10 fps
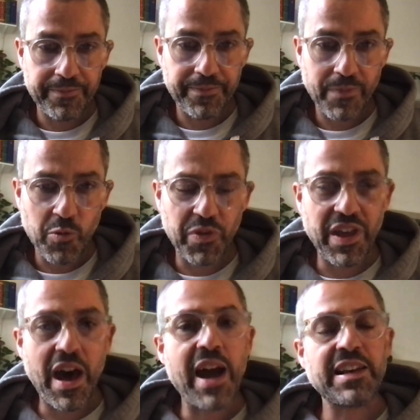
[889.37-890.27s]
with the
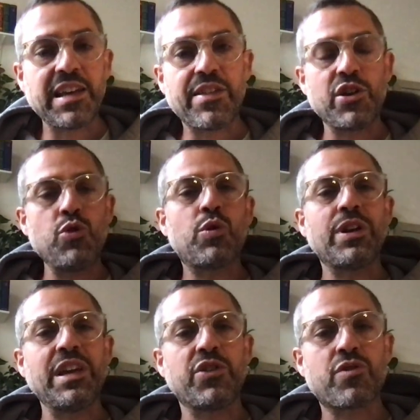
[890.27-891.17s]
idea that you could
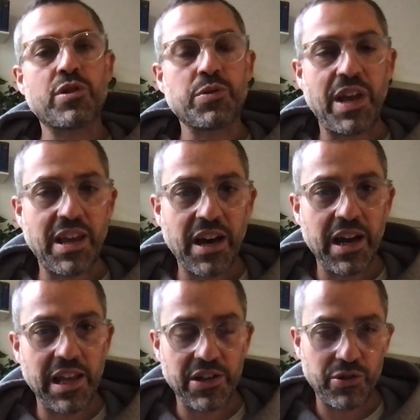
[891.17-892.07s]
introduce a cut
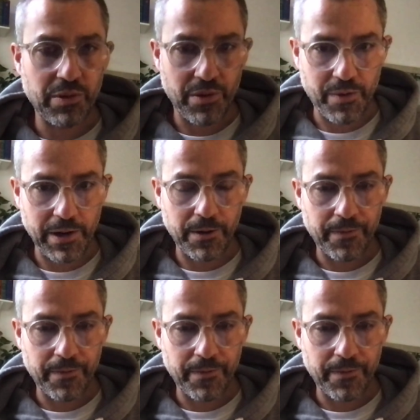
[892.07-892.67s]
into the real.